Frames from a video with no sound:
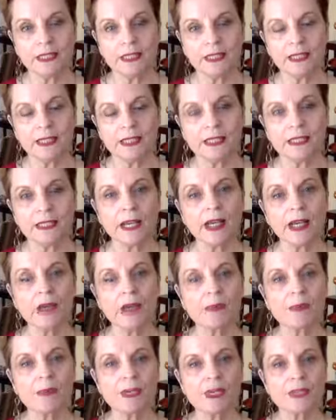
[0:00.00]
can
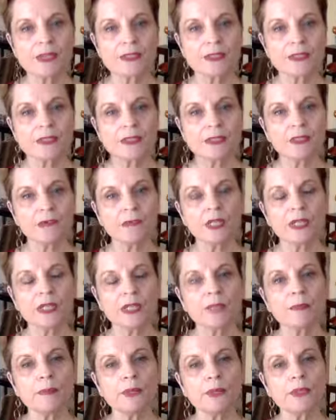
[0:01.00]
help us to
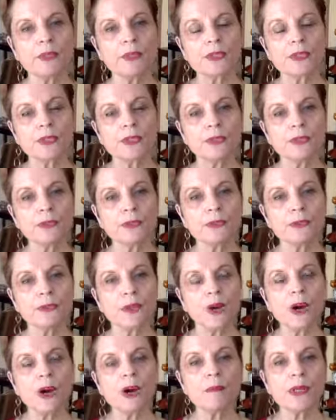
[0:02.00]
be able to
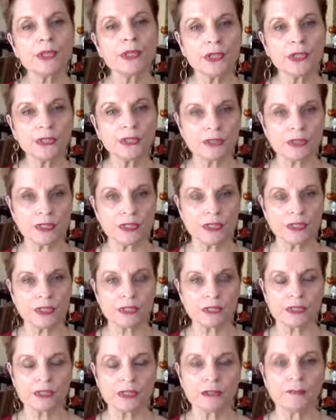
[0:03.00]
calm our nervous
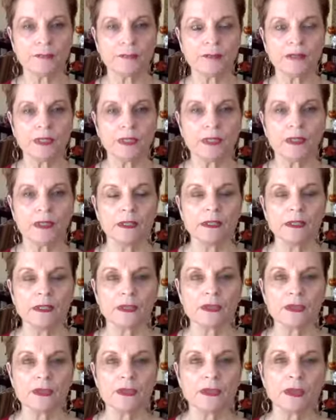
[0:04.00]
system
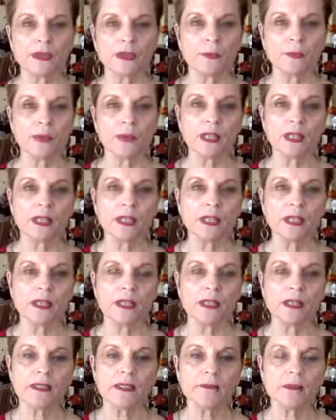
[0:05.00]
so that we
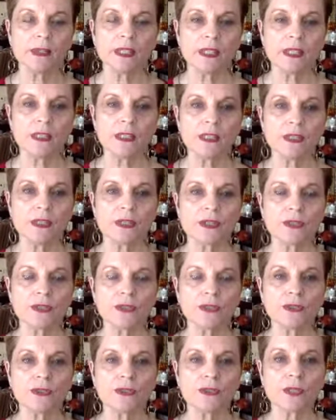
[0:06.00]
can begin
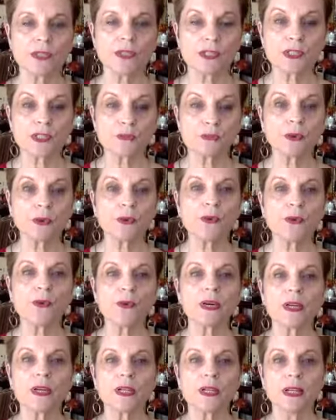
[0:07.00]
to
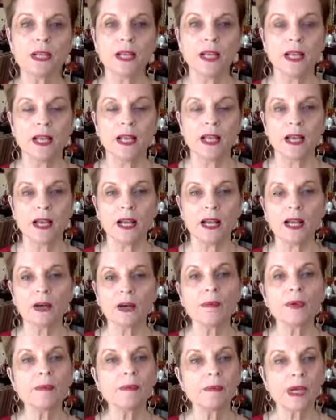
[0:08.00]
explore how
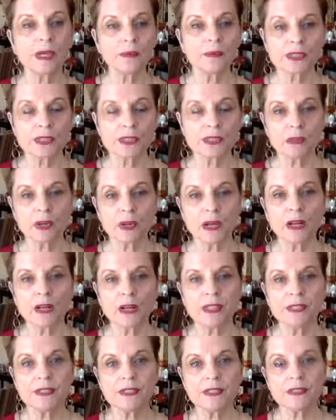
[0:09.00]
we might
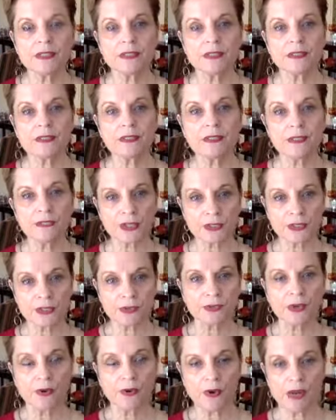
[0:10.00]
respond to this
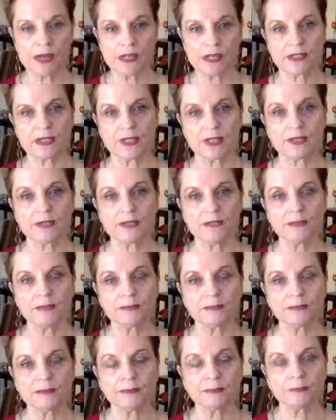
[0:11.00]
request.
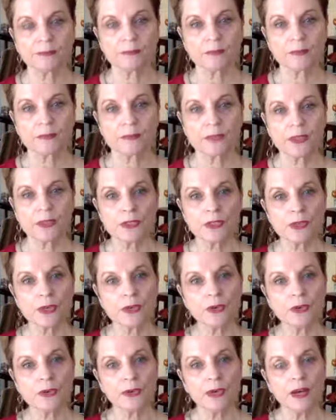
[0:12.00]

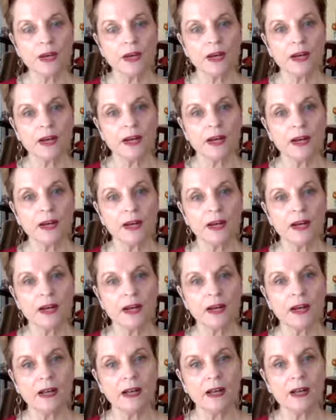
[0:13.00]
So
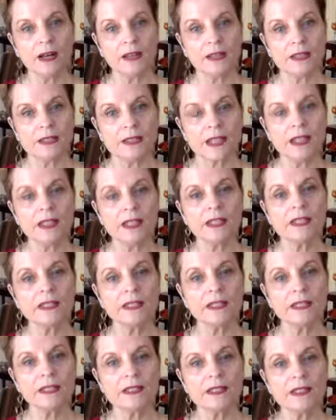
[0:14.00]
taking
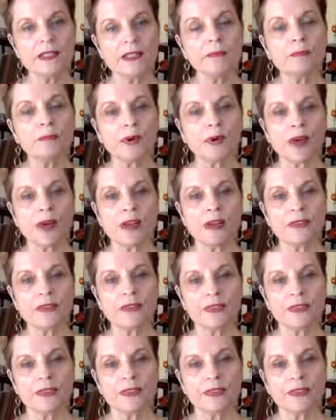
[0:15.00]
a deep breath,